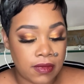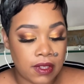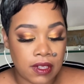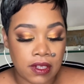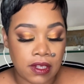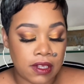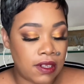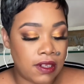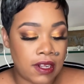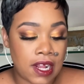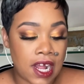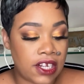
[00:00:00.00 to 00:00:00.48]

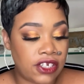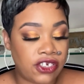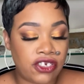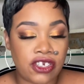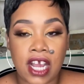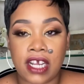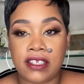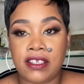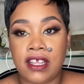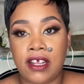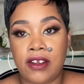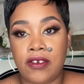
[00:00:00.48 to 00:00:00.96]
Not
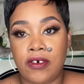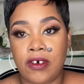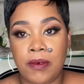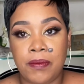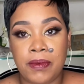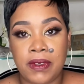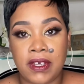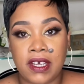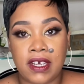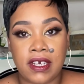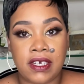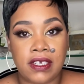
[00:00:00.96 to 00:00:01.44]
shocked at all
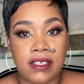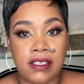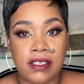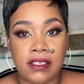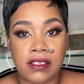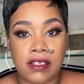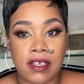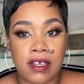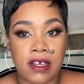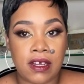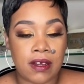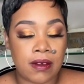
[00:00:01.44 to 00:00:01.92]
because
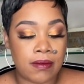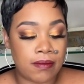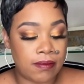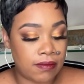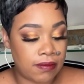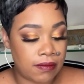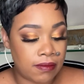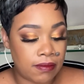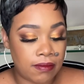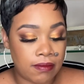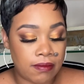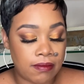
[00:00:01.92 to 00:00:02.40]

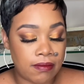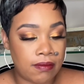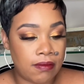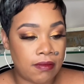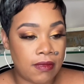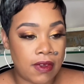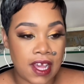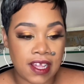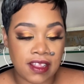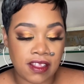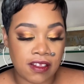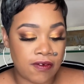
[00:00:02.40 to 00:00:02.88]

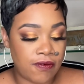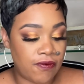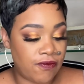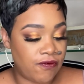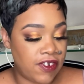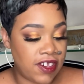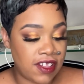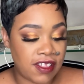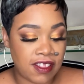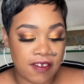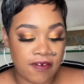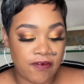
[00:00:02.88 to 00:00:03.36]
as a
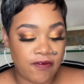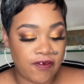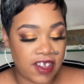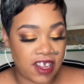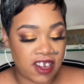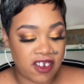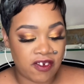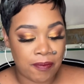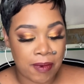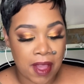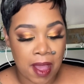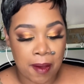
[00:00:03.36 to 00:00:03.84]
recent fan
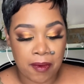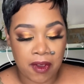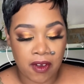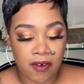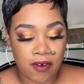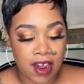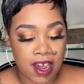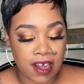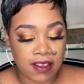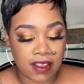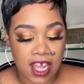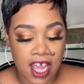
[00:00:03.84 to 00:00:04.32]
of Pat
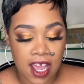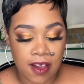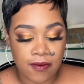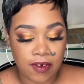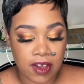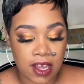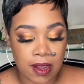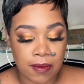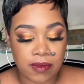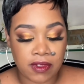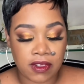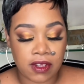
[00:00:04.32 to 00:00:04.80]
McGrath, I have
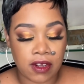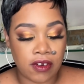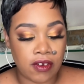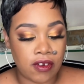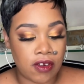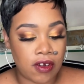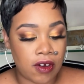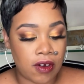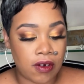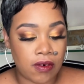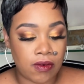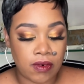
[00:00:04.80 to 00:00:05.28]
come to
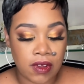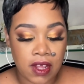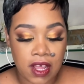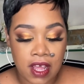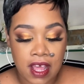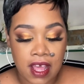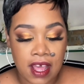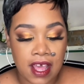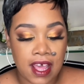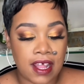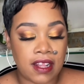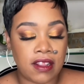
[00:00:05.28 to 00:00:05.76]
know
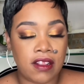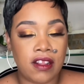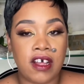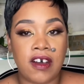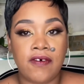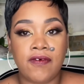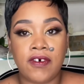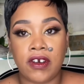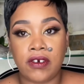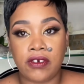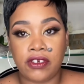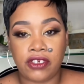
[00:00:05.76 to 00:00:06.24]
and love
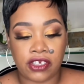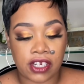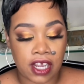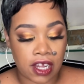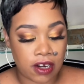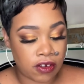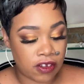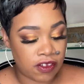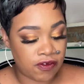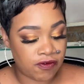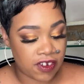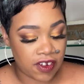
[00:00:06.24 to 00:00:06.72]
her
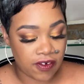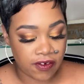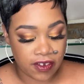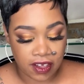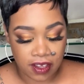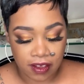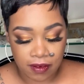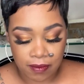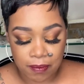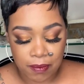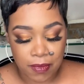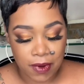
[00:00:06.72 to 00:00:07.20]
shadows
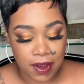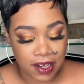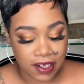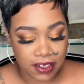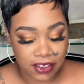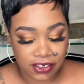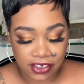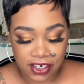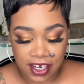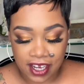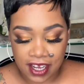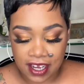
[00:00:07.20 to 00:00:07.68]
very
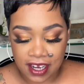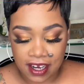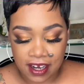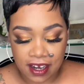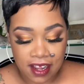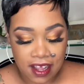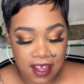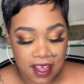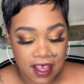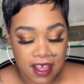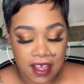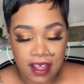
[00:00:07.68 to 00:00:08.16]
much, and
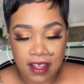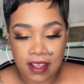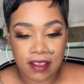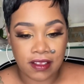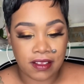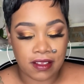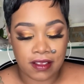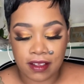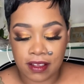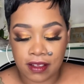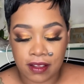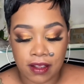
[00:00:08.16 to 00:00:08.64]

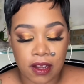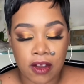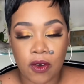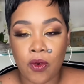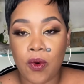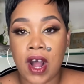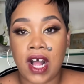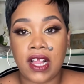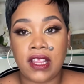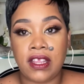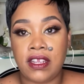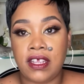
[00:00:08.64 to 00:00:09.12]
the
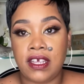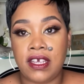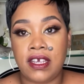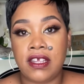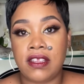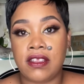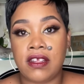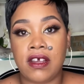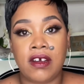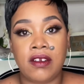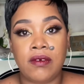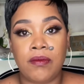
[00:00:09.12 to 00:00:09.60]
quality is
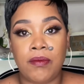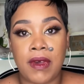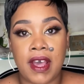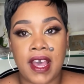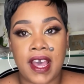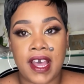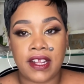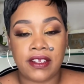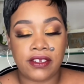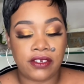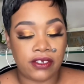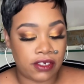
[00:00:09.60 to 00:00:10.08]

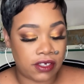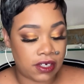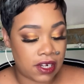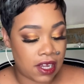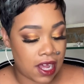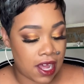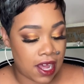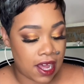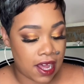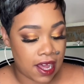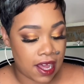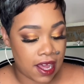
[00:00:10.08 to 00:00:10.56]
unmatched.
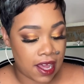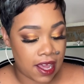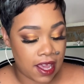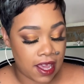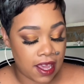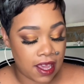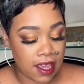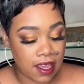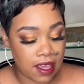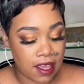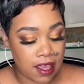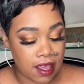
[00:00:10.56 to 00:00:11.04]

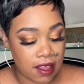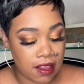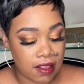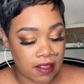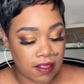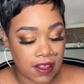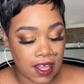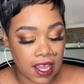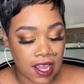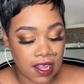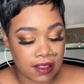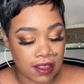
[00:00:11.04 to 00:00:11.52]
I
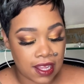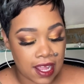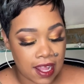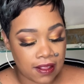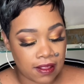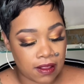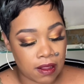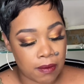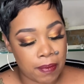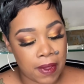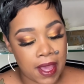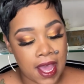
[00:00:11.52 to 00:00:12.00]
think that
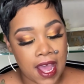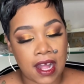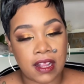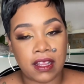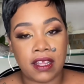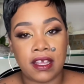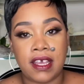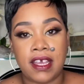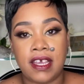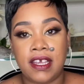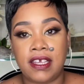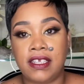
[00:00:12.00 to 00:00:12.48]
the
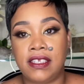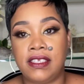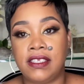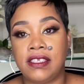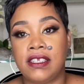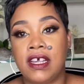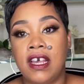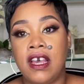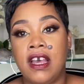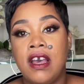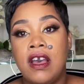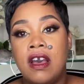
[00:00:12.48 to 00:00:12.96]
palette is
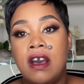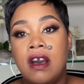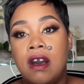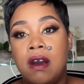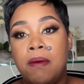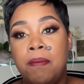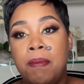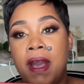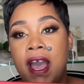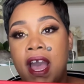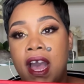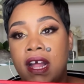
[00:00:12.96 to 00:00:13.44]
a
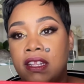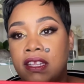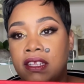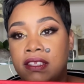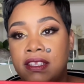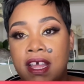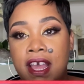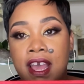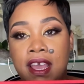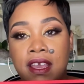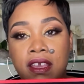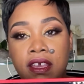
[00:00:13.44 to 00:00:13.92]
palette
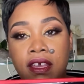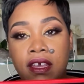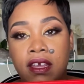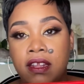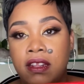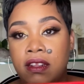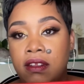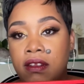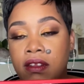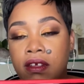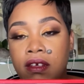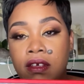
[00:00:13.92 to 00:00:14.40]
that
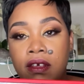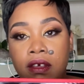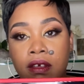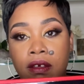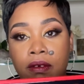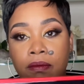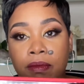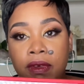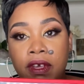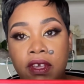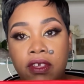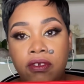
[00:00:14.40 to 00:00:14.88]
can
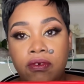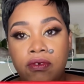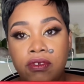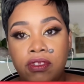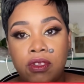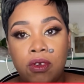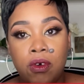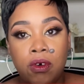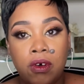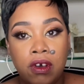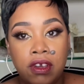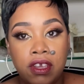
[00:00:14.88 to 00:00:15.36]
be
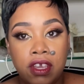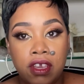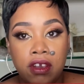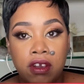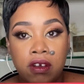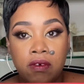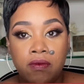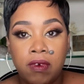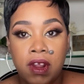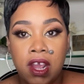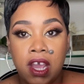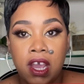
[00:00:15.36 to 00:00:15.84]
used all year
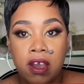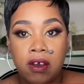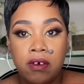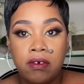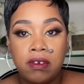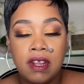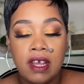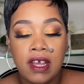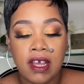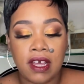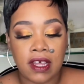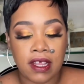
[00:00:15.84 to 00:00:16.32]
round.
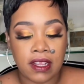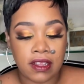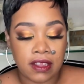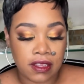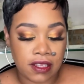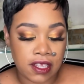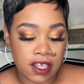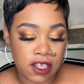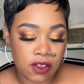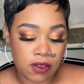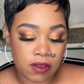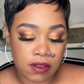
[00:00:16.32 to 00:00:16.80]

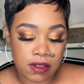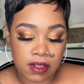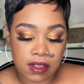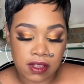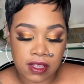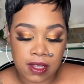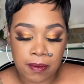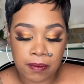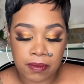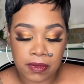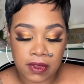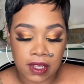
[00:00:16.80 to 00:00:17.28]
This is
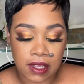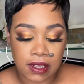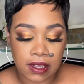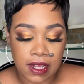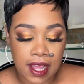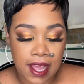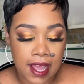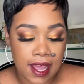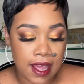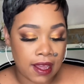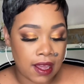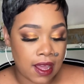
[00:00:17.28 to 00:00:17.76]
something
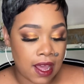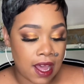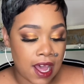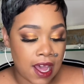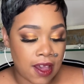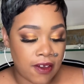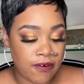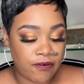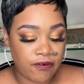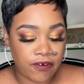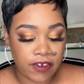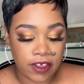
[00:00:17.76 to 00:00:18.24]
that I
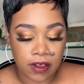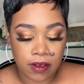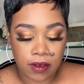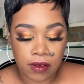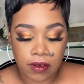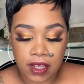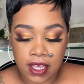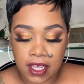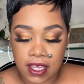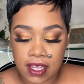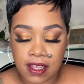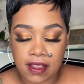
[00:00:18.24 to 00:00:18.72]
feel
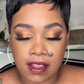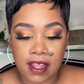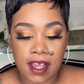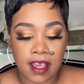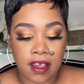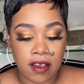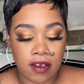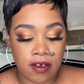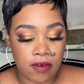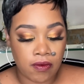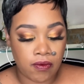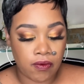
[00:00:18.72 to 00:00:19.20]
is a
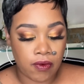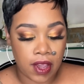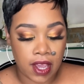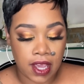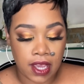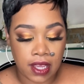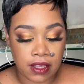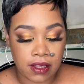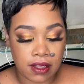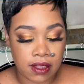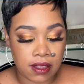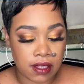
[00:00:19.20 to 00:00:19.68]

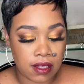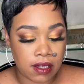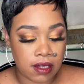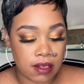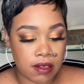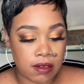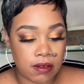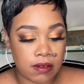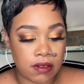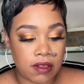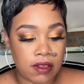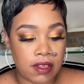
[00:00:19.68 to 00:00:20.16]
great
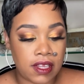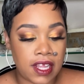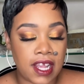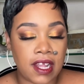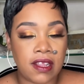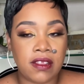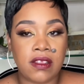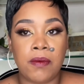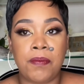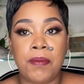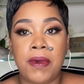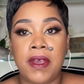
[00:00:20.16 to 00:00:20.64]
thing
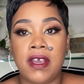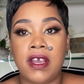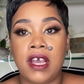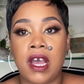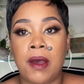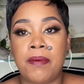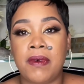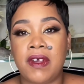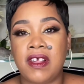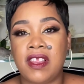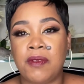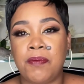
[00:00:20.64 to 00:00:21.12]
to pick
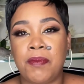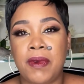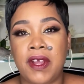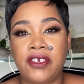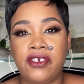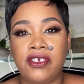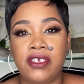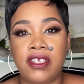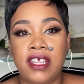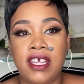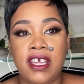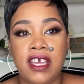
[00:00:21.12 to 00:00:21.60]
up,
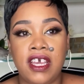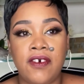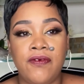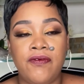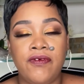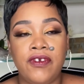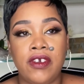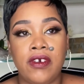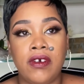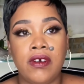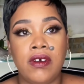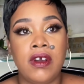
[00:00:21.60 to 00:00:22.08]
especially if
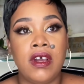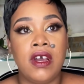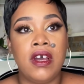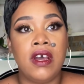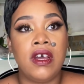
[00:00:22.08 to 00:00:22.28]
you